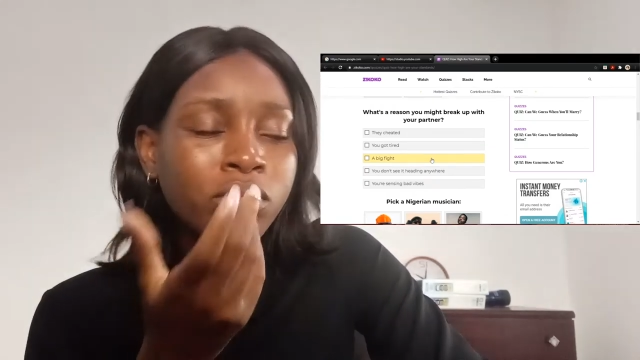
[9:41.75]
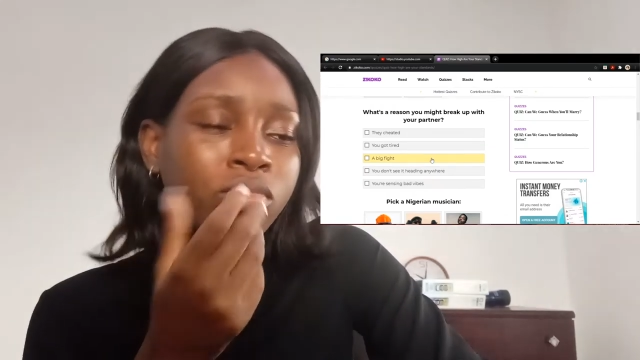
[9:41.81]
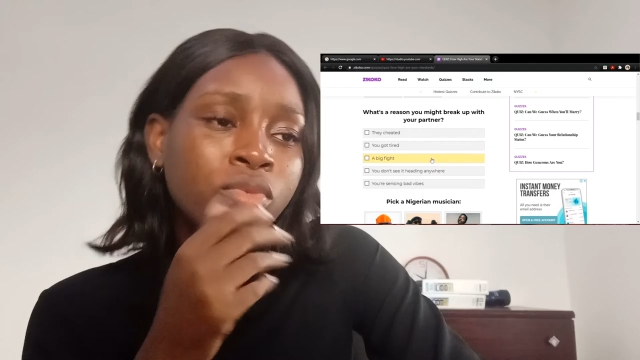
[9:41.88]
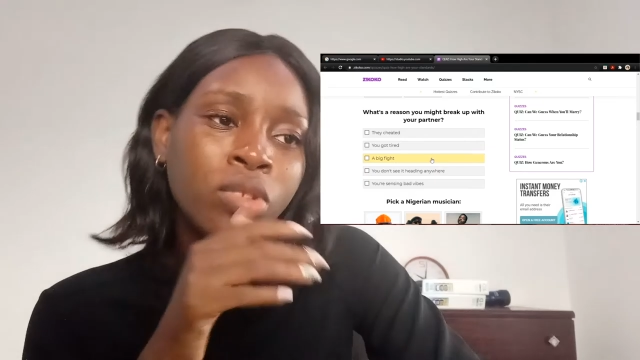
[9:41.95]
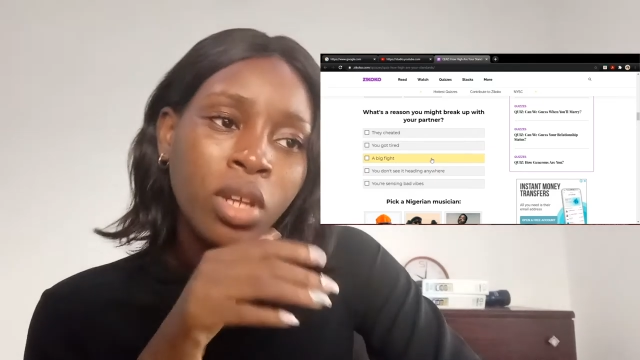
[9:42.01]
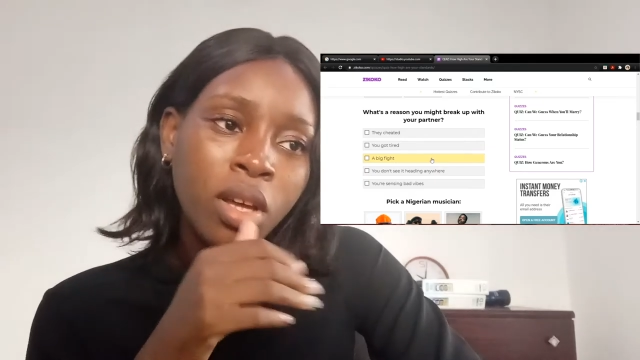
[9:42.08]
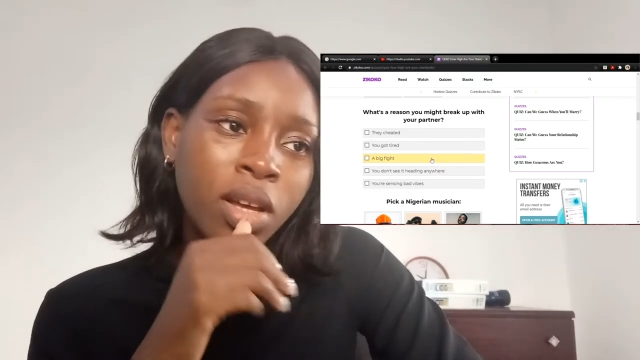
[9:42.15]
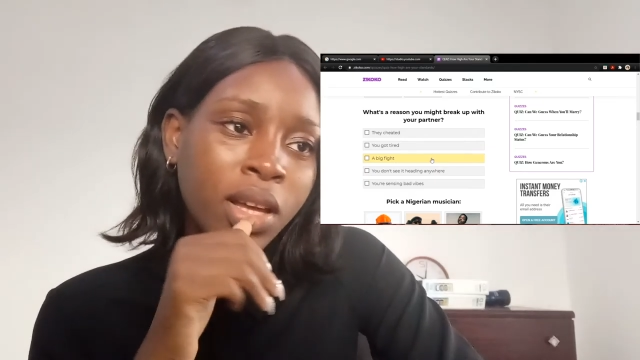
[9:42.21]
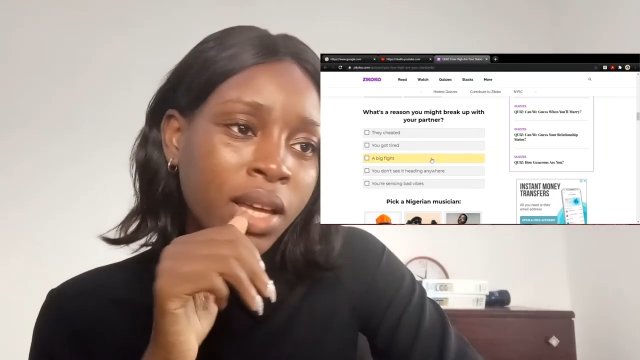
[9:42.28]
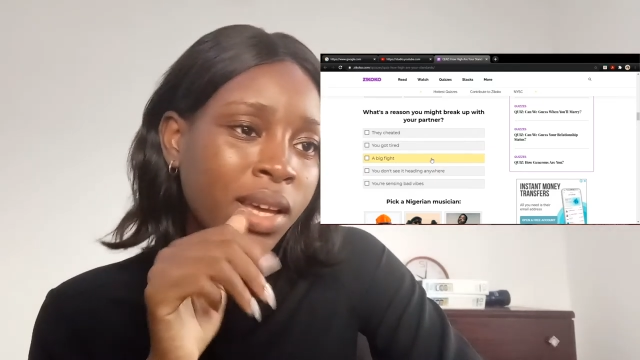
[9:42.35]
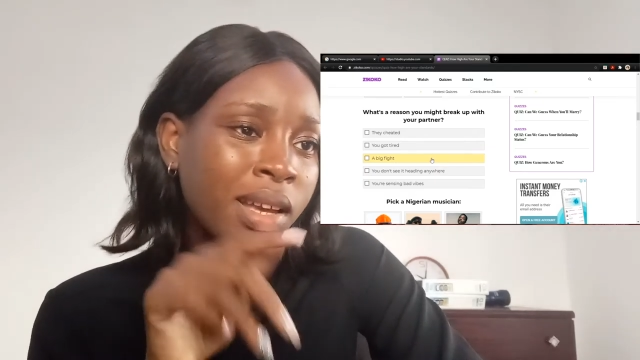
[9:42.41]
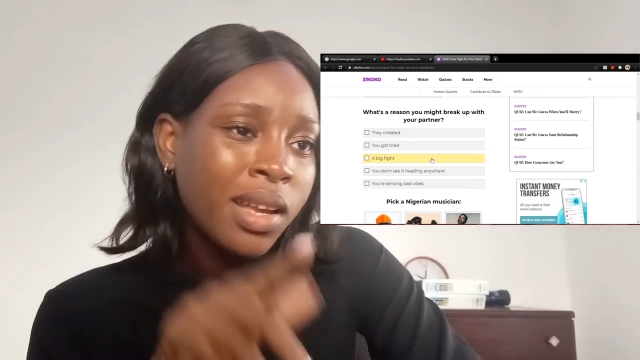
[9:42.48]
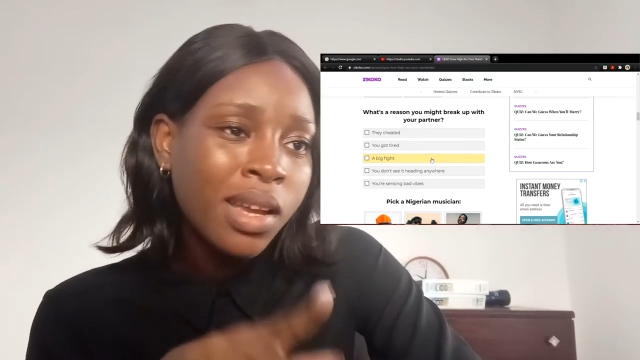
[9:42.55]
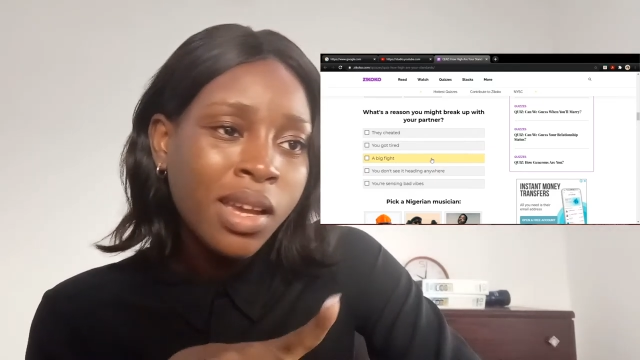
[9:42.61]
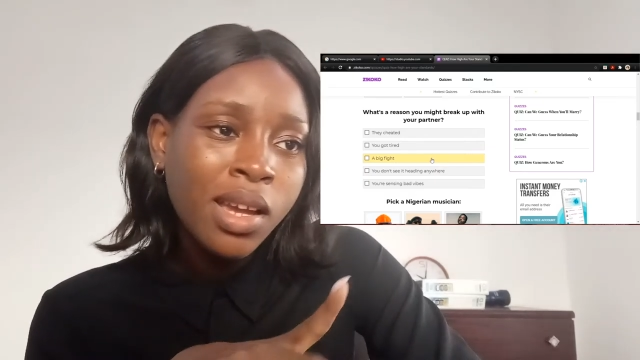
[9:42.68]
nah,
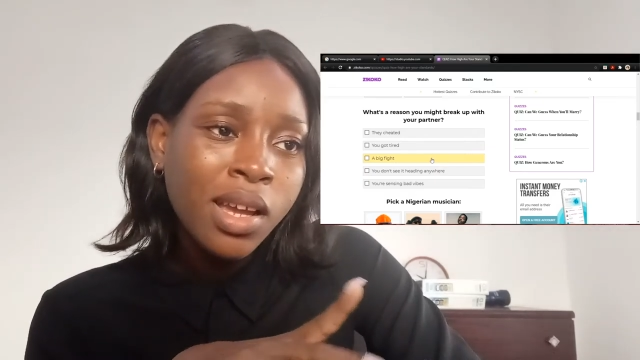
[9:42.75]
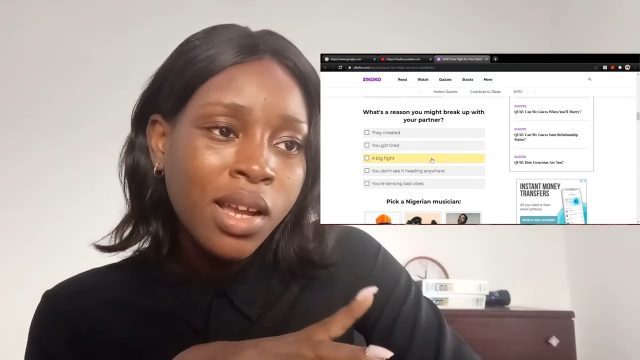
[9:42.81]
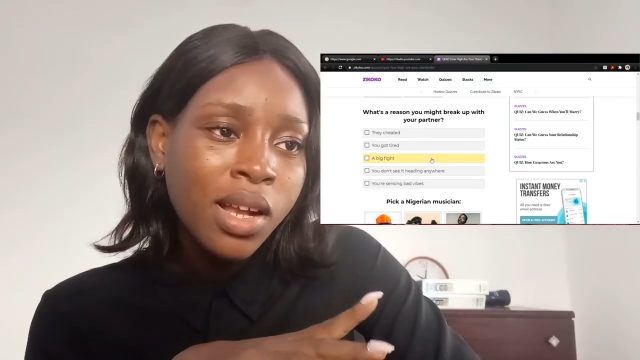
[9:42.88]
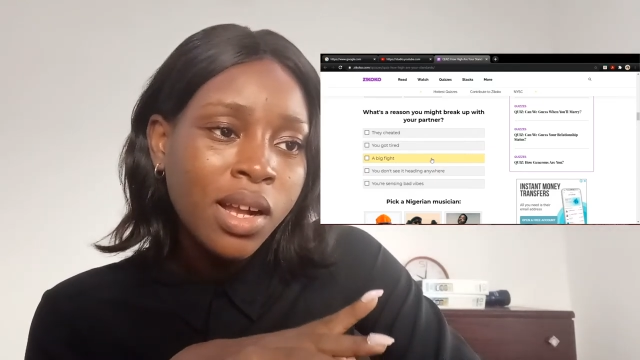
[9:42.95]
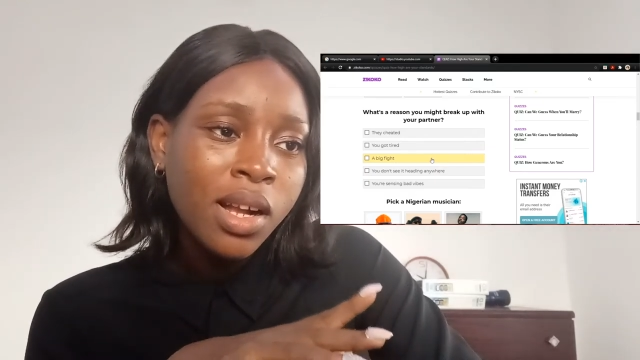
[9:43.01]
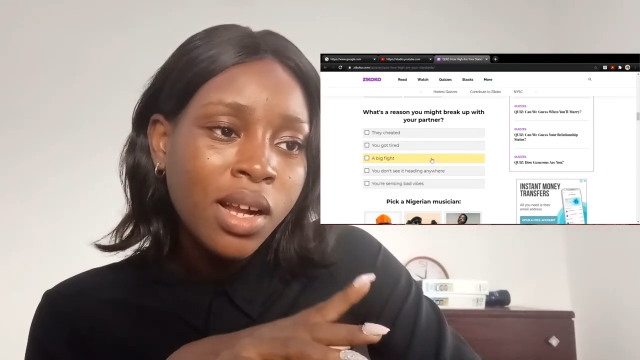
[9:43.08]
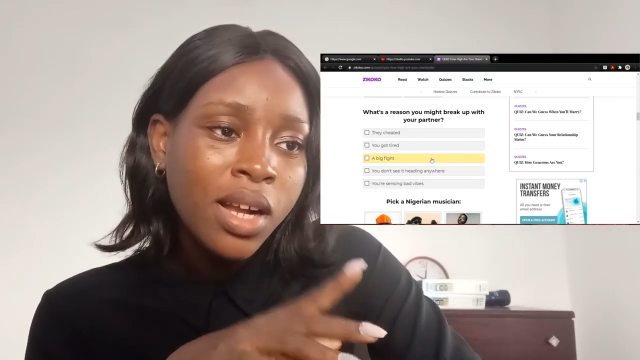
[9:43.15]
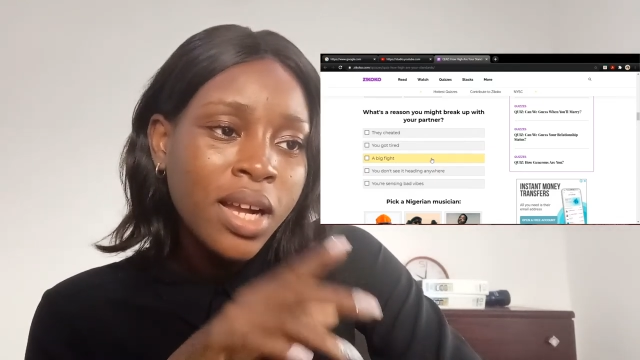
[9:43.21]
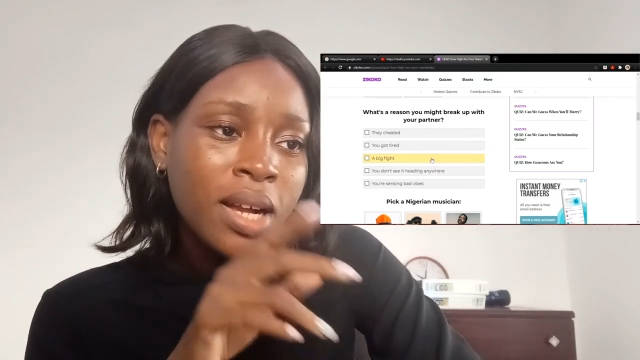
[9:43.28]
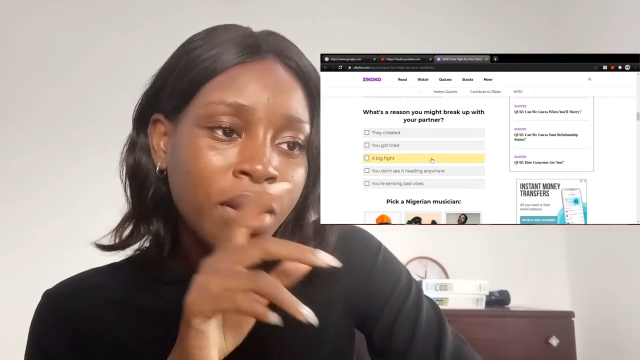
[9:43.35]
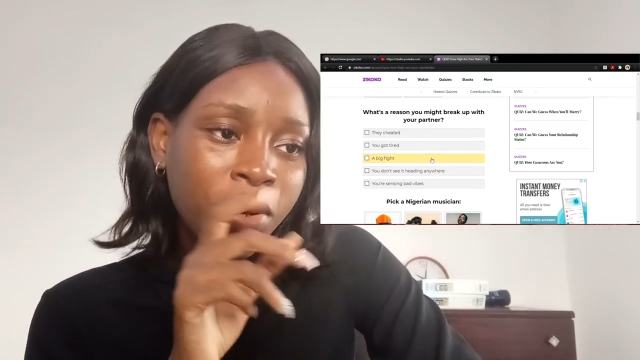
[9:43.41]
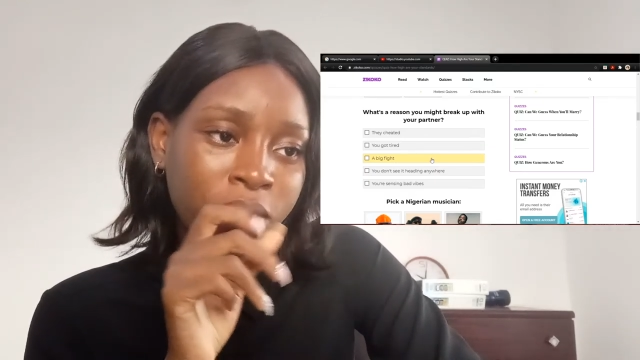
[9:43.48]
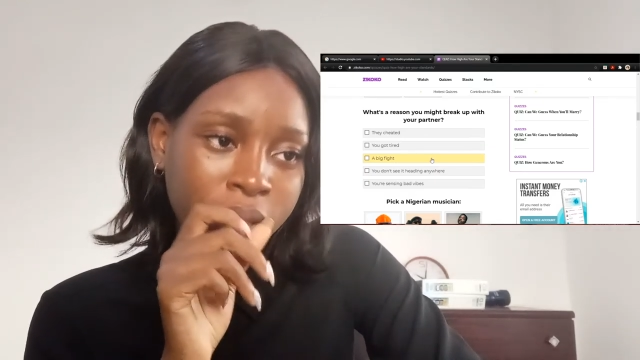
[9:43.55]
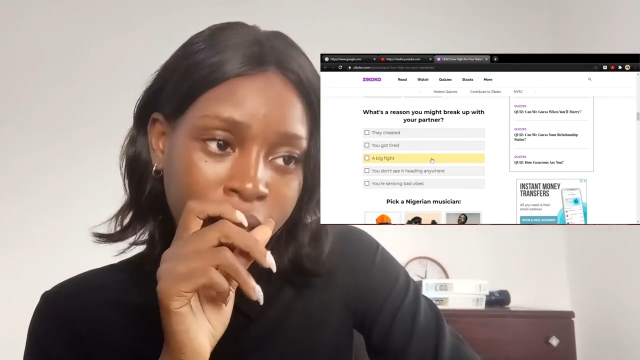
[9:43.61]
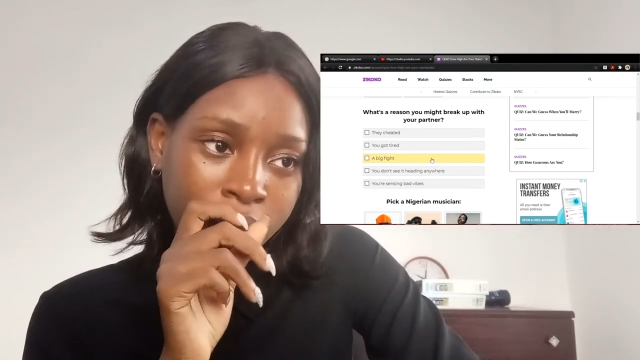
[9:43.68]

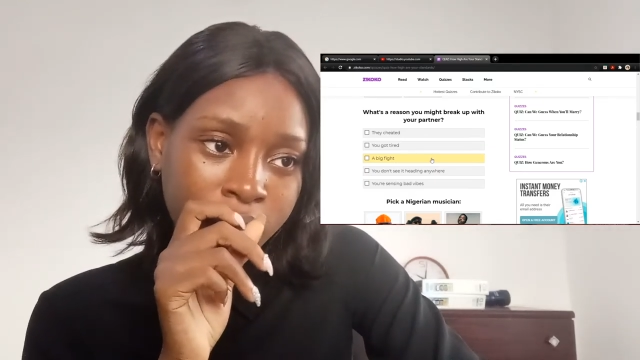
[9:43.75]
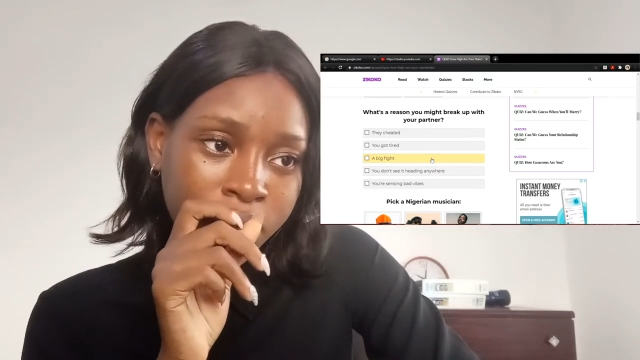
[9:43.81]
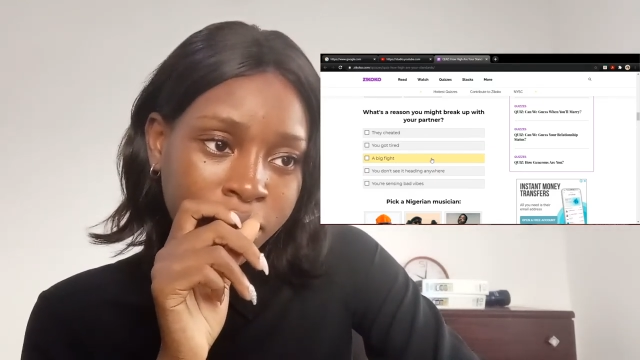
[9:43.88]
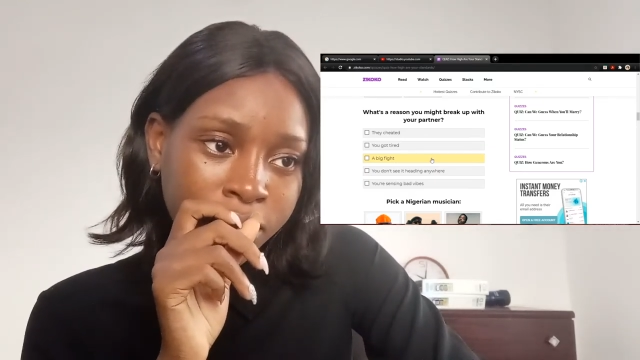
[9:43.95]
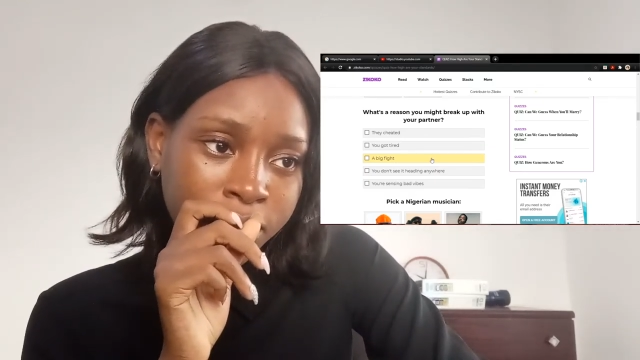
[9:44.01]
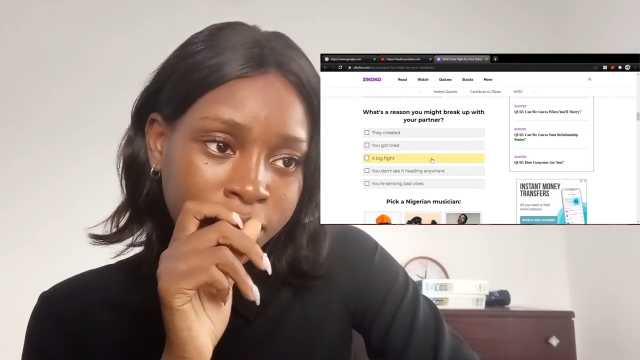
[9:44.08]
okay.